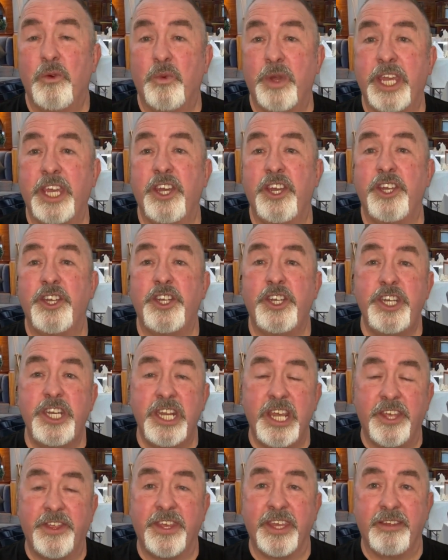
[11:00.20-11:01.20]
We heard
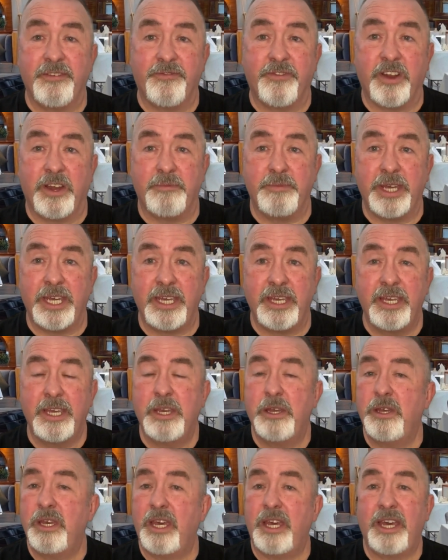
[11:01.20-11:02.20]
nothing from her
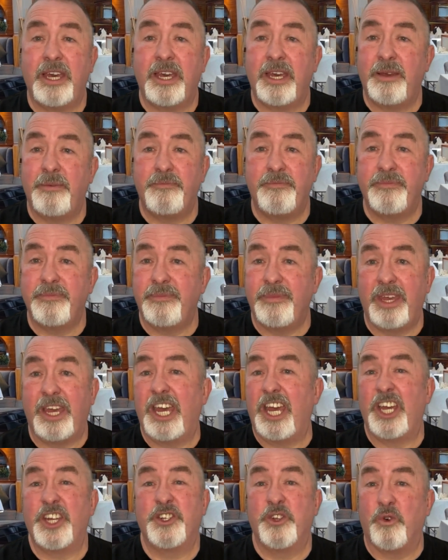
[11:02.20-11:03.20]

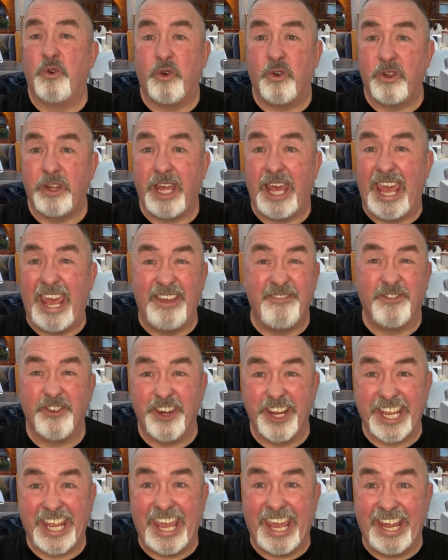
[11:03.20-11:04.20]
at all ever
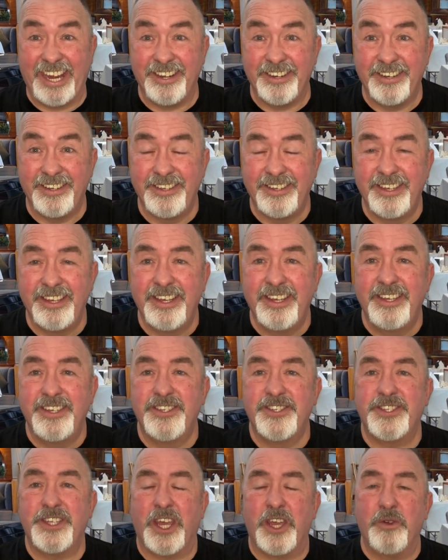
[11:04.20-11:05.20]
again.
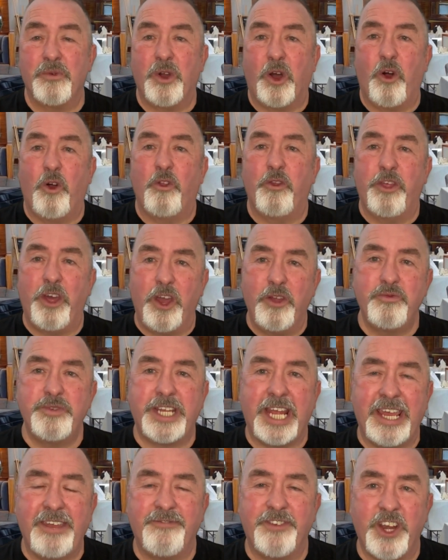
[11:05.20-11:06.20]
So although
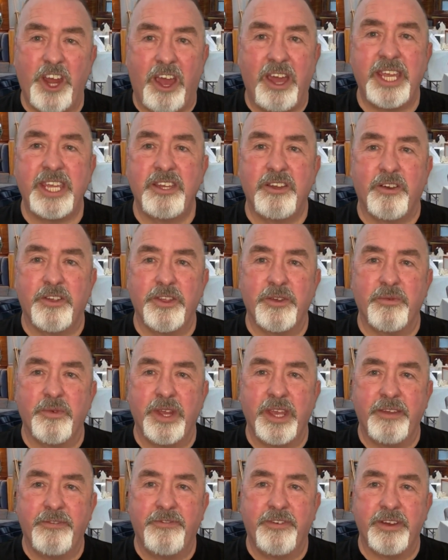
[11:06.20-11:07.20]
Dave and I got the
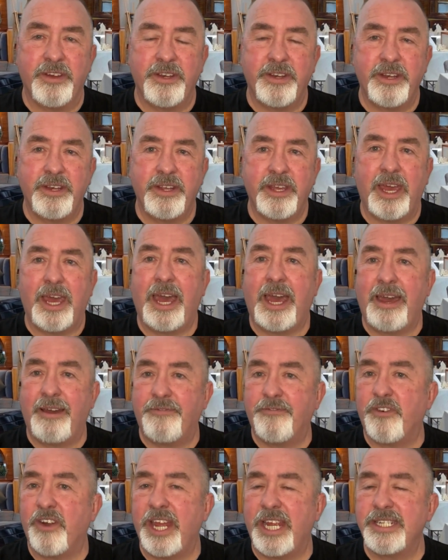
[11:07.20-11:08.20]
refund, our
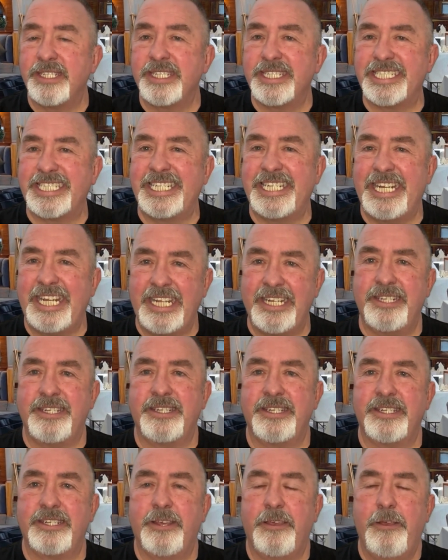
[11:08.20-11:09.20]
friends
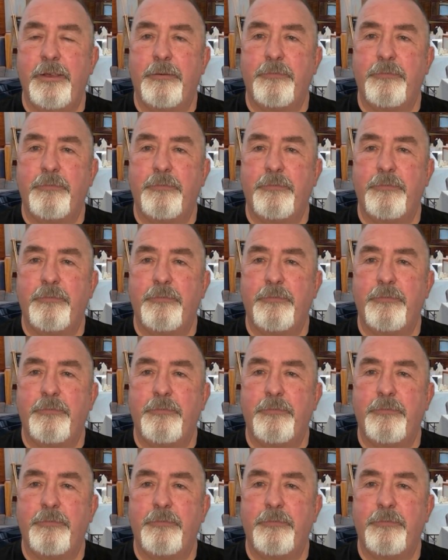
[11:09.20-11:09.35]
didn't.